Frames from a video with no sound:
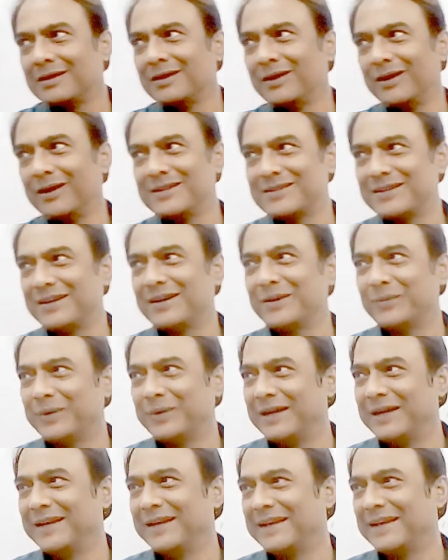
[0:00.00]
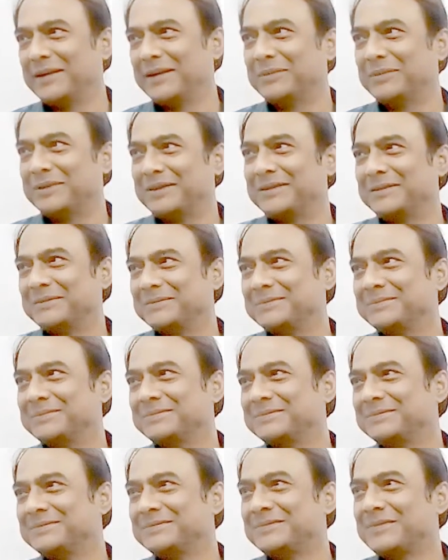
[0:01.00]
It's not a wild animal.
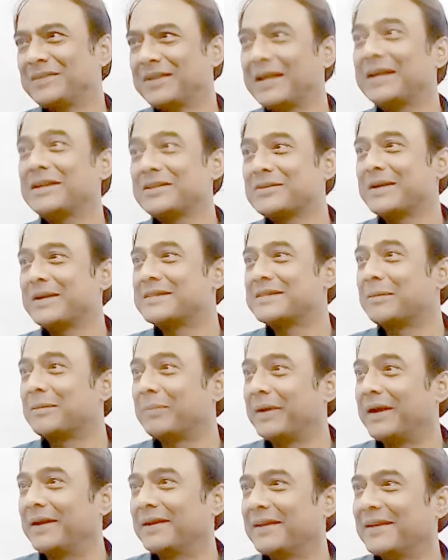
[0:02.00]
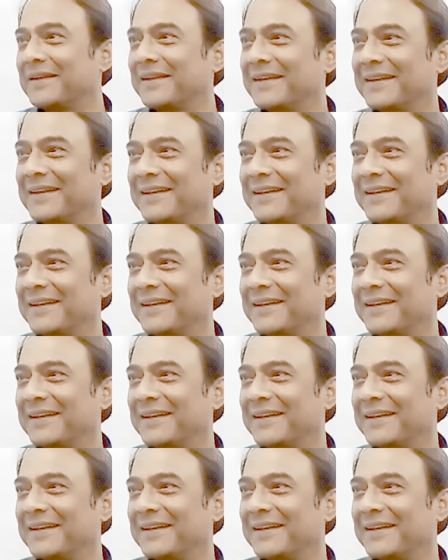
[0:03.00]
That is why it's a pet.